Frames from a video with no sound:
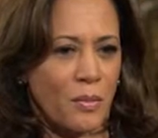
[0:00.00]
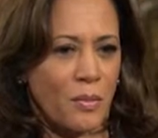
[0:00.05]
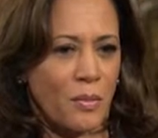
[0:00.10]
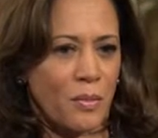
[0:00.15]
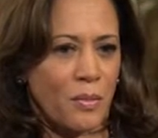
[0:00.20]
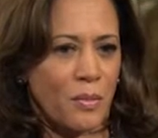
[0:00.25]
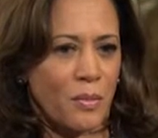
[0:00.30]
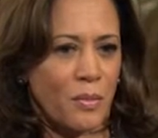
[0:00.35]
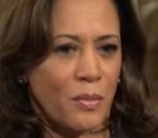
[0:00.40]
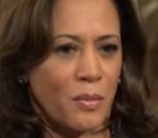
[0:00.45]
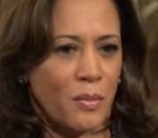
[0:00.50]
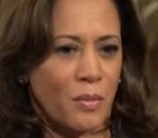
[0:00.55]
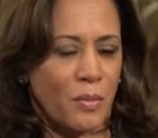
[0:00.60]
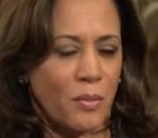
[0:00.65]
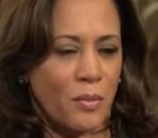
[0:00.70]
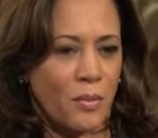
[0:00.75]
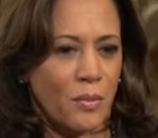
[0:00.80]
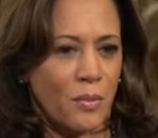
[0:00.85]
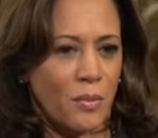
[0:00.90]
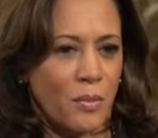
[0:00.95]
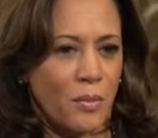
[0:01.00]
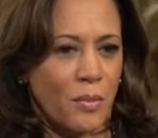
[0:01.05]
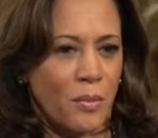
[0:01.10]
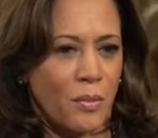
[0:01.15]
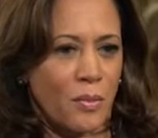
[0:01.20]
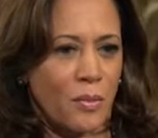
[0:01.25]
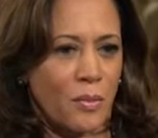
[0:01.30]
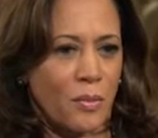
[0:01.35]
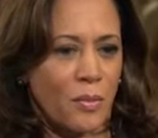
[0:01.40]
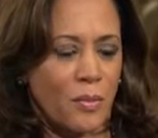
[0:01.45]

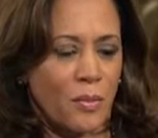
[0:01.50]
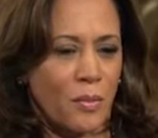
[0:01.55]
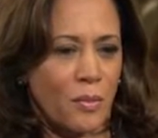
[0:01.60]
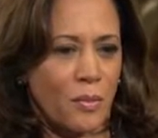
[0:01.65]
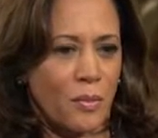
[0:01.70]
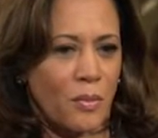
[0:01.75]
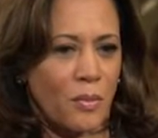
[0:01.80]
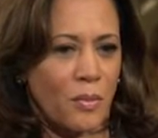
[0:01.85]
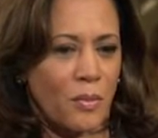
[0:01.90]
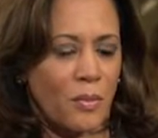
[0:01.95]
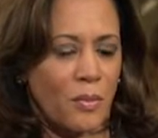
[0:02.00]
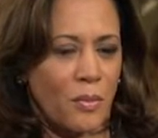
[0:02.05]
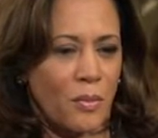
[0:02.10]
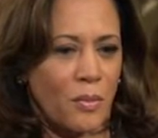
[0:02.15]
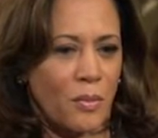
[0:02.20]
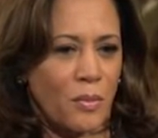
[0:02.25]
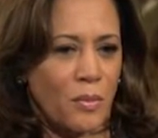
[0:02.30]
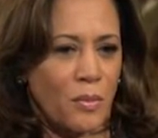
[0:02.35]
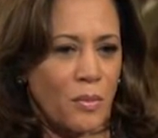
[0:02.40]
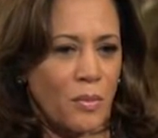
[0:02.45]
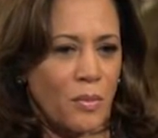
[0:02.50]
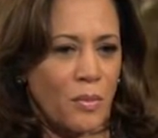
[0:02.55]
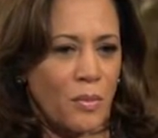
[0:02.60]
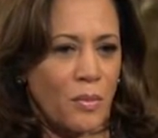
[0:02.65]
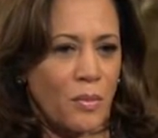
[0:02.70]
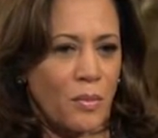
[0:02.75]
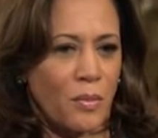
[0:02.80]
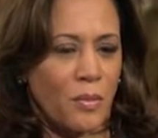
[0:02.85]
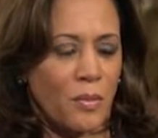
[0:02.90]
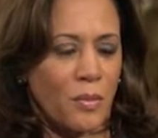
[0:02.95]

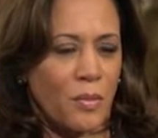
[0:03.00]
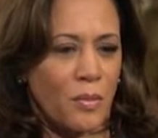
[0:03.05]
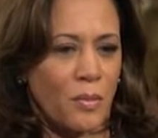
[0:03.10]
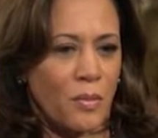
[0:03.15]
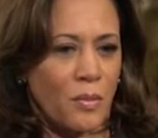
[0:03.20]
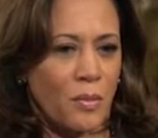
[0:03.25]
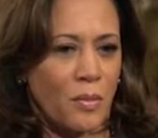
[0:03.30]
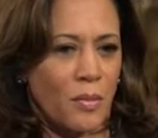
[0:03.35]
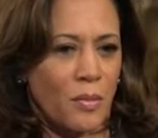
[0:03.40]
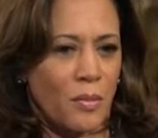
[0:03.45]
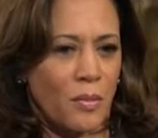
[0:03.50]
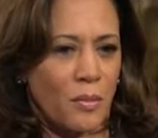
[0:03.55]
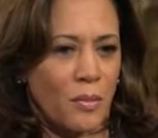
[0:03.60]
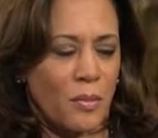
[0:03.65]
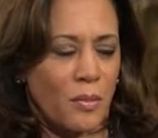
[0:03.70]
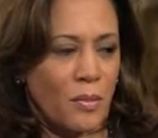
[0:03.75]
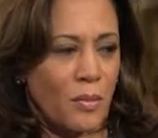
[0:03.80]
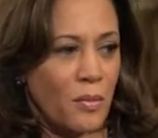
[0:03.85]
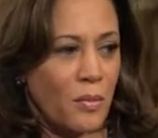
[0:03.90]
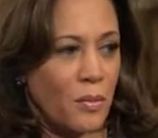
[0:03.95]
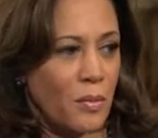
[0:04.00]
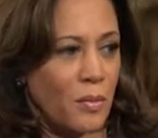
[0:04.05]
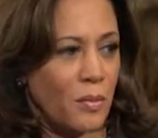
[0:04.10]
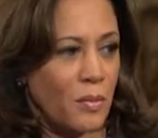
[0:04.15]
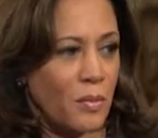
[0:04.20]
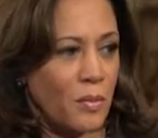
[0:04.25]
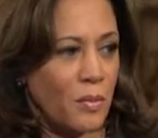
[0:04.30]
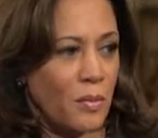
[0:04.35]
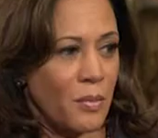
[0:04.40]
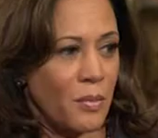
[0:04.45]

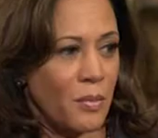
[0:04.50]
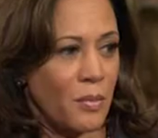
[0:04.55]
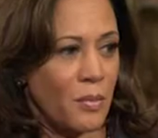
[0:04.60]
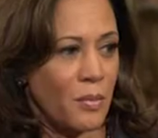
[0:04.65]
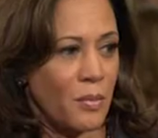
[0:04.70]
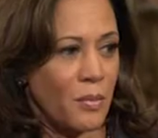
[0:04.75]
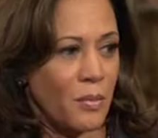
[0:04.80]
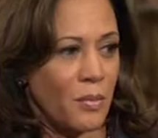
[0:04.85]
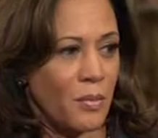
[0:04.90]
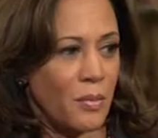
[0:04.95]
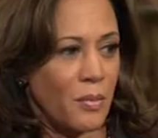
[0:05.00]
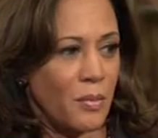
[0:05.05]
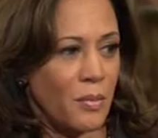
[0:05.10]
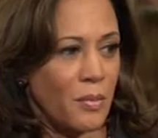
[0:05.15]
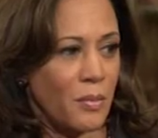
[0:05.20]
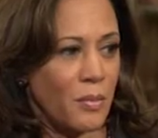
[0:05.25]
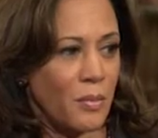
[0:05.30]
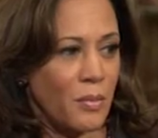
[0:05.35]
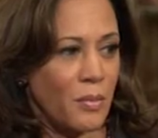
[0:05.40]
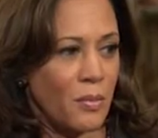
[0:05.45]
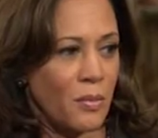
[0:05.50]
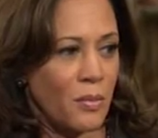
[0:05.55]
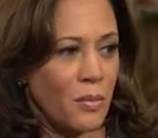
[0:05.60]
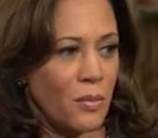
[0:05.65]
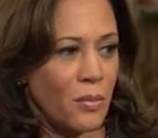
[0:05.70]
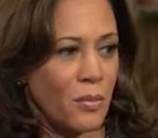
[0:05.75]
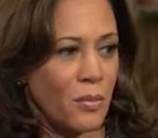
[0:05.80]
No words are spoken by the person on screen.